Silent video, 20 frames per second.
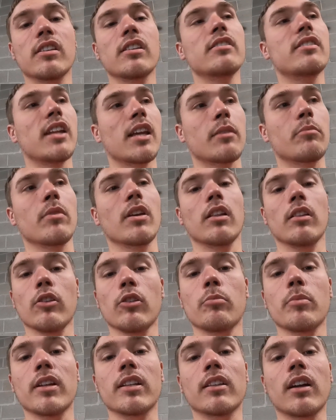did take me a
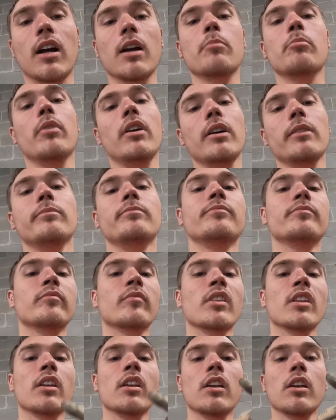little bit of time, but
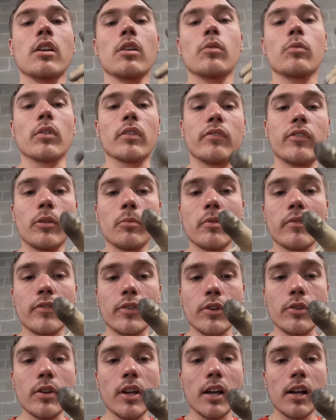with filming
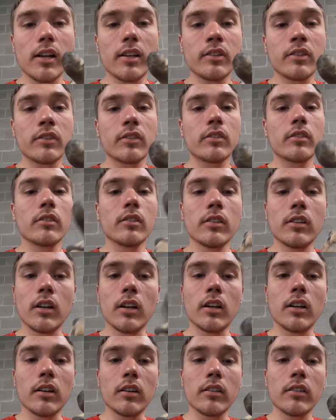for you guys,
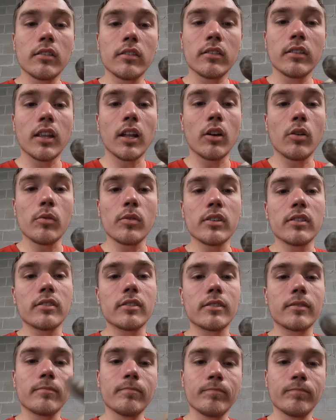that
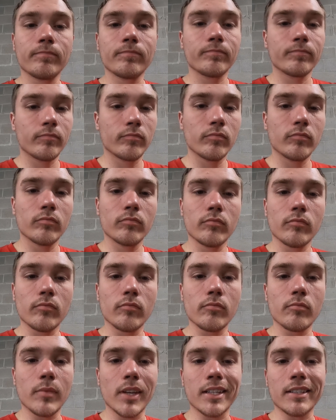always
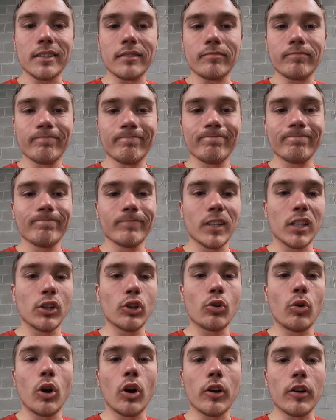makes it a
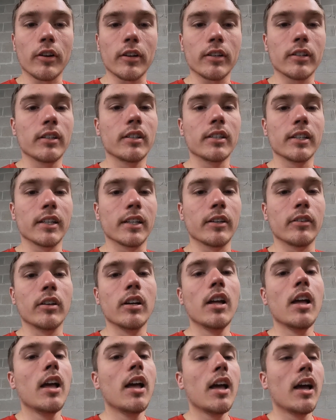little harder, you know.
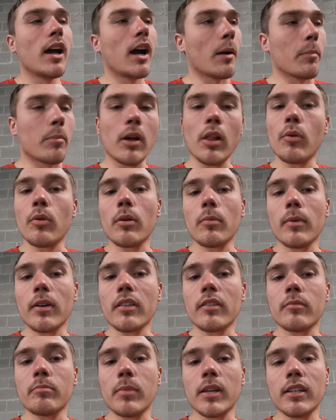I probably would
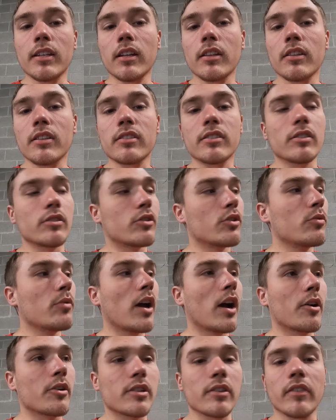have been done this in 2
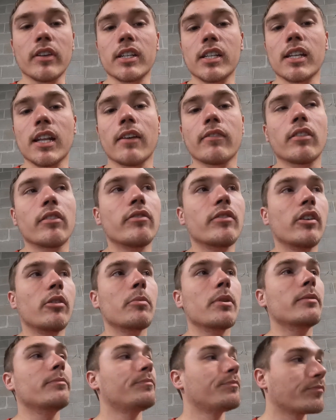hours if I didn't have to
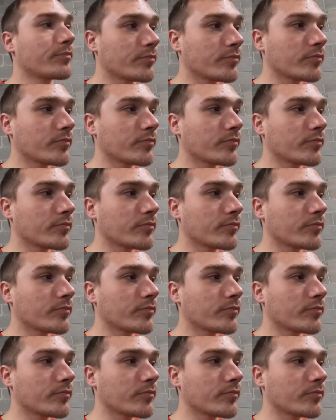film it.